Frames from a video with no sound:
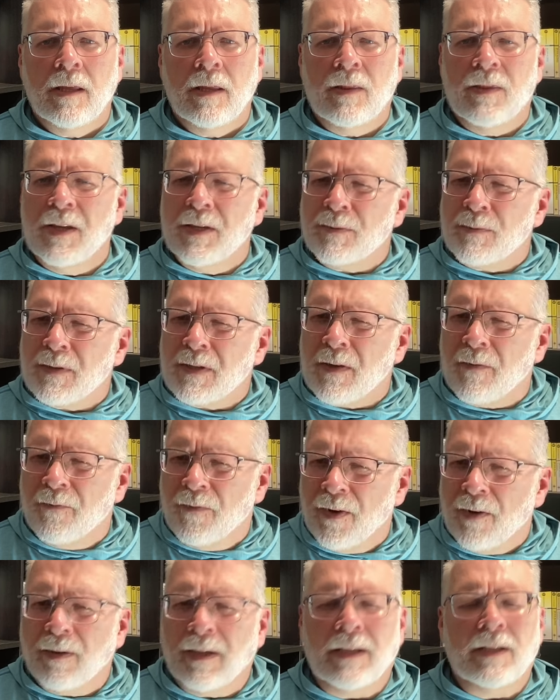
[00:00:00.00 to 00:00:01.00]
This was a
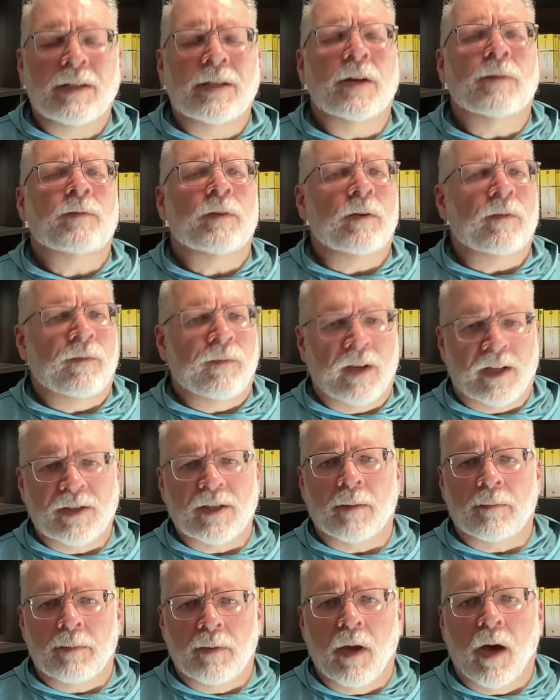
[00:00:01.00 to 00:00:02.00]
very different fix
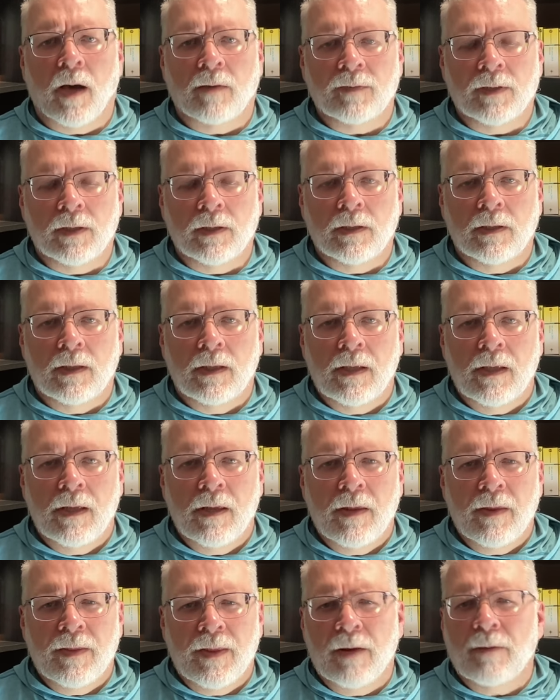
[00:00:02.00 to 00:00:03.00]
up novel.
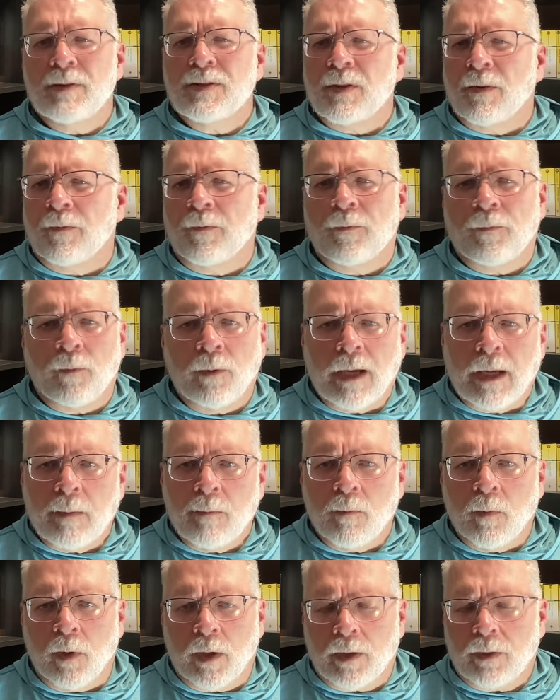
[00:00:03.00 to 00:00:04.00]
There was a
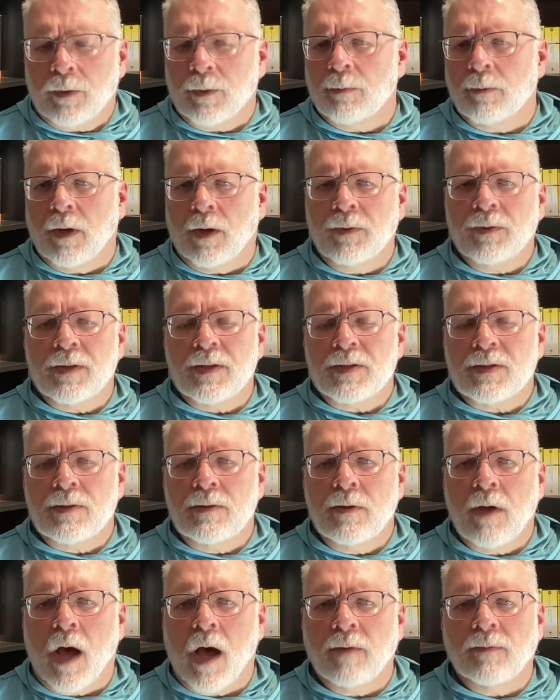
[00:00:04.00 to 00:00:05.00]
framework throughout this
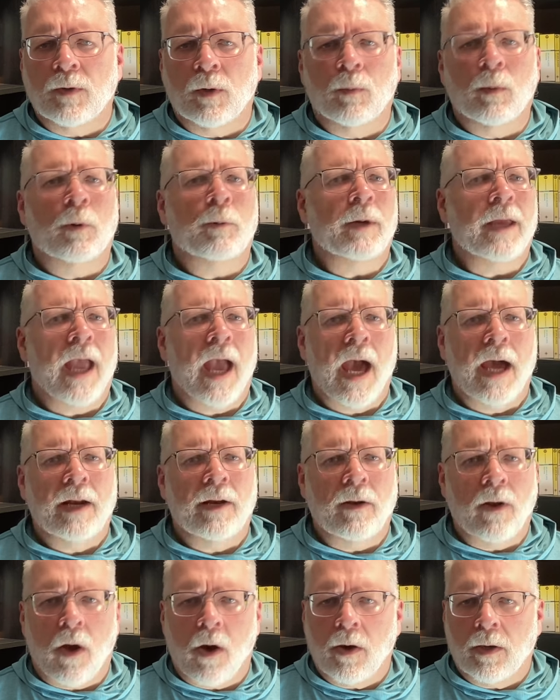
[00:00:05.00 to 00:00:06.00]
novel where we had
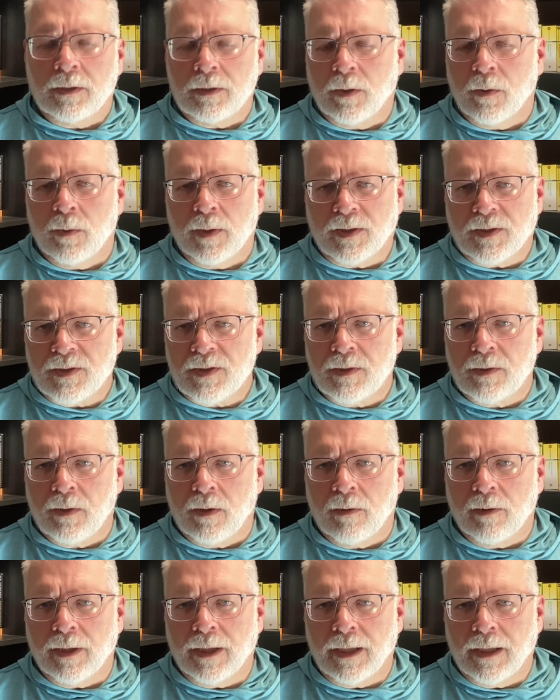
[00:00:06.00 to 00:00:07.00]
an ongoing
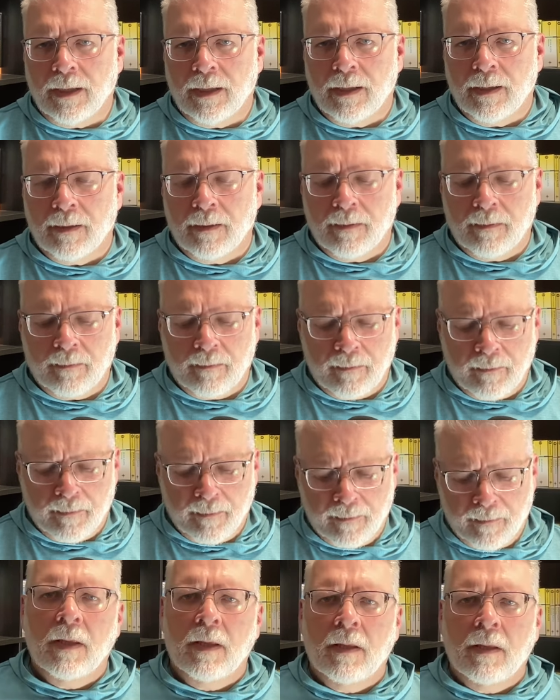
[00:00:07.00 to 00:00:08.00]
story.
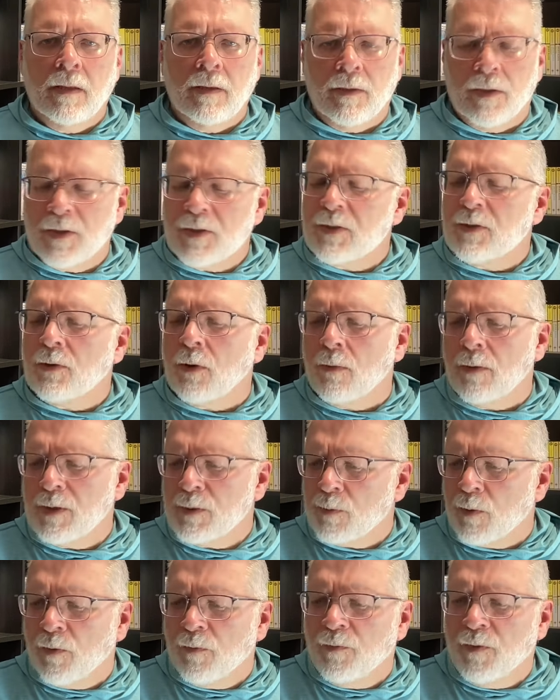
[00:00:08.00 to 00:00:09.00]
The
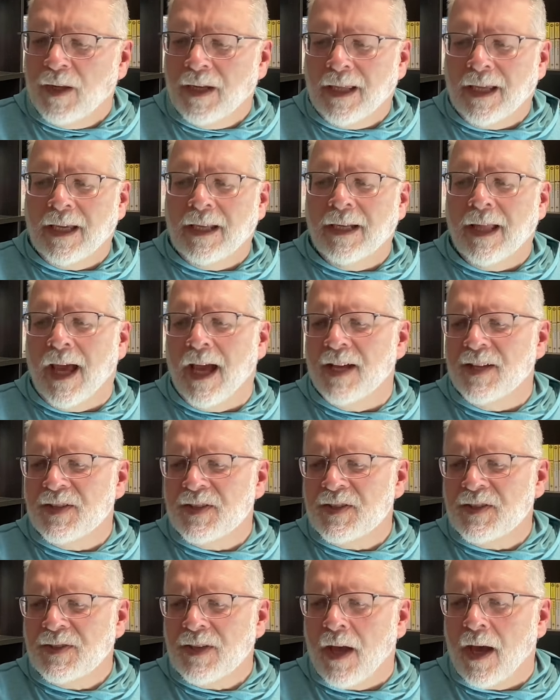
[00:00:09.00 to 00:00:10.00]
stories were fit in as
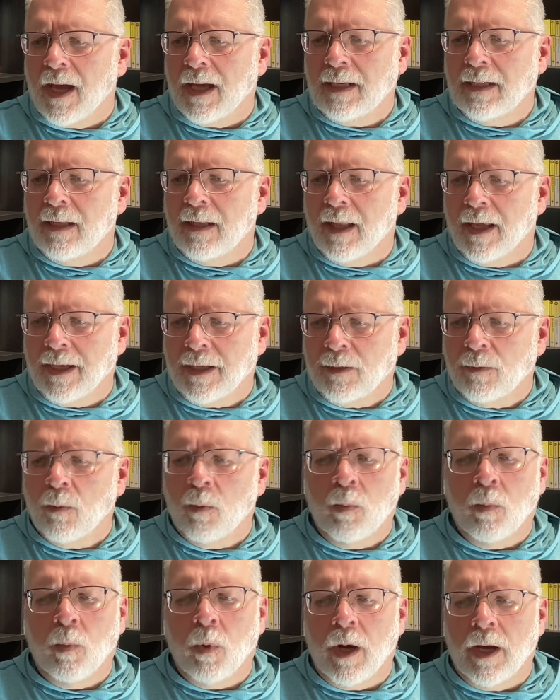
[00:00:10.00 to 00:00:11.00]
side light
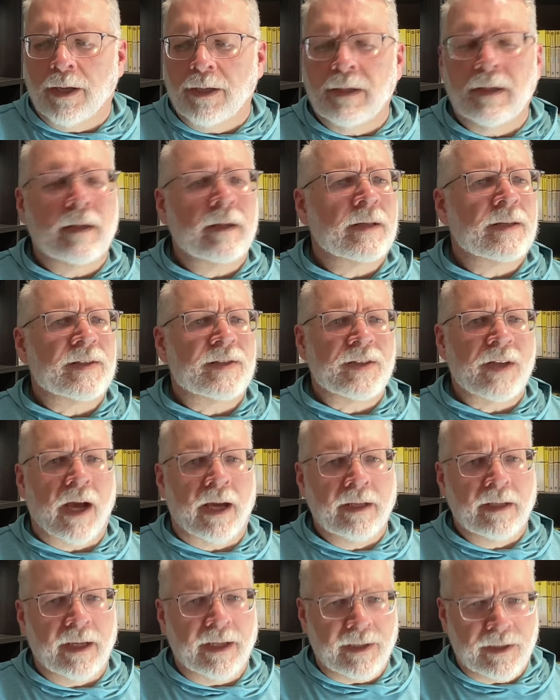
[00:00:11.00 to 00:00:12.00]
1,
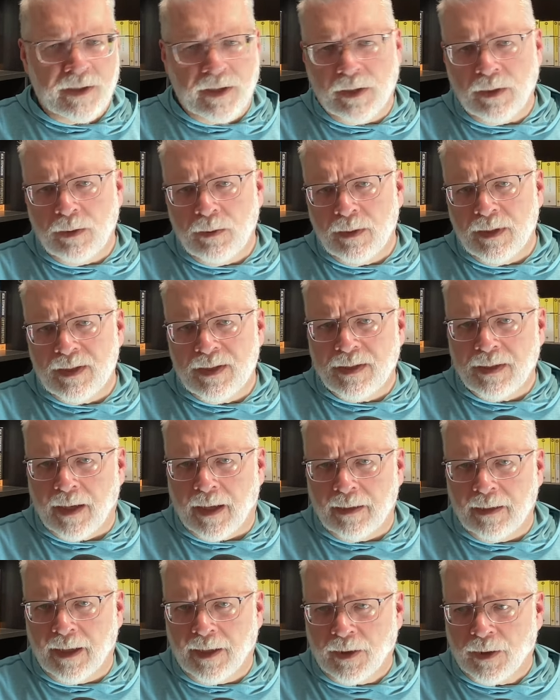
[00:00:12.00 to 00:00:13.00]
side light 2, and
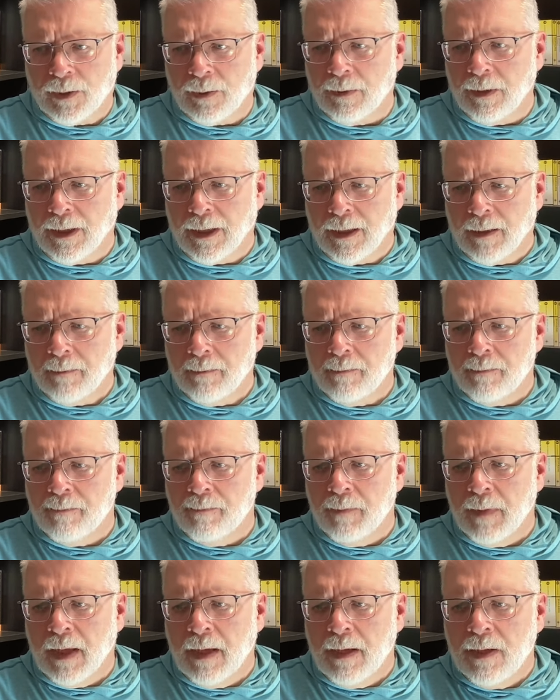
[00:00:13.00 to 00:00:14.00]
side light 3.
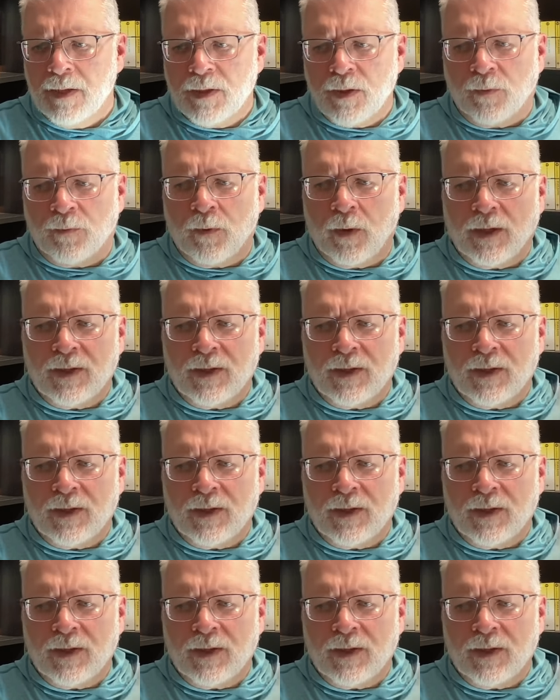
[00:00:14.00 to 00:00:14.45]
So, for